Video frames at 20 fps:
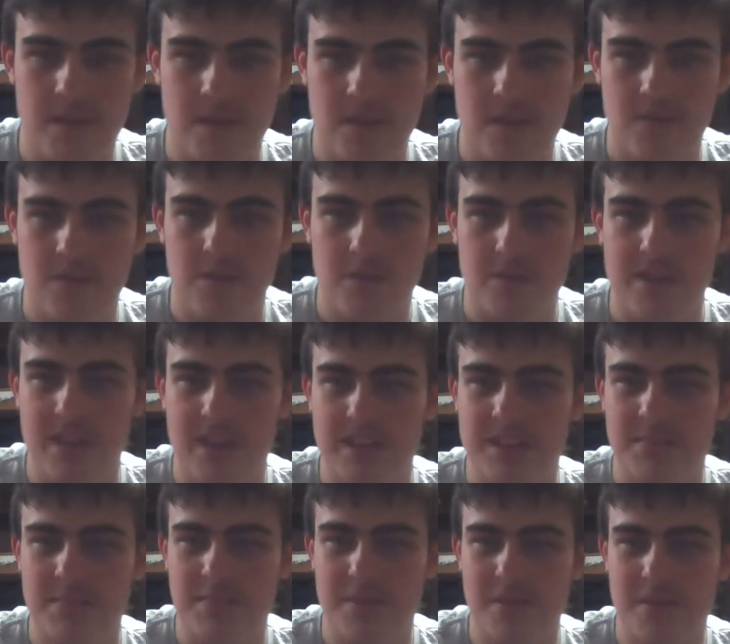Well, yes,
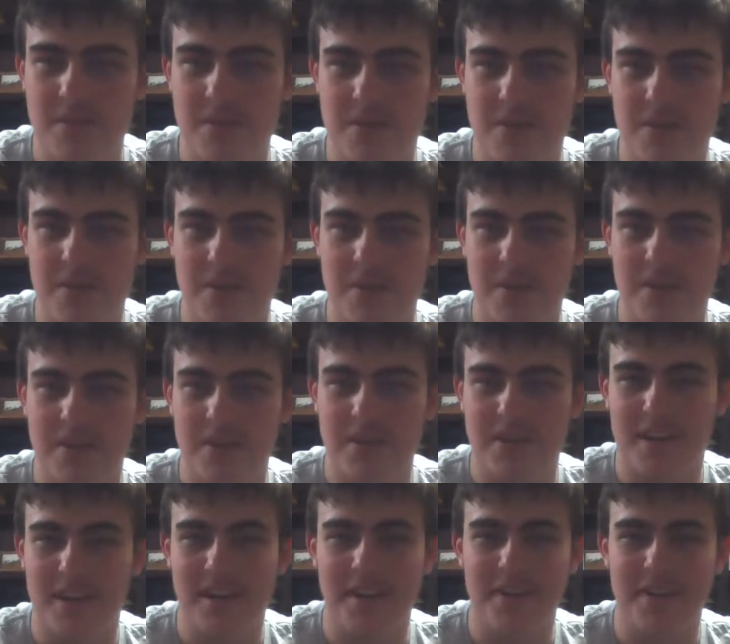but no.
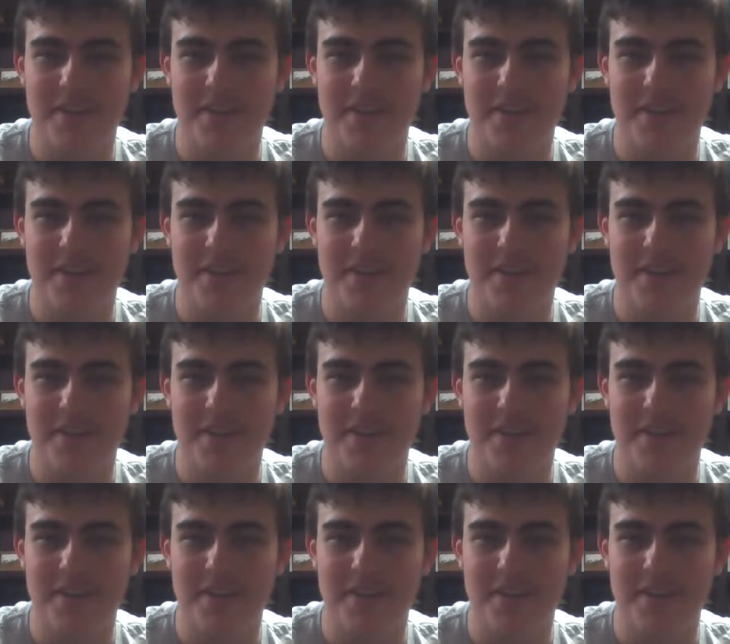Okay.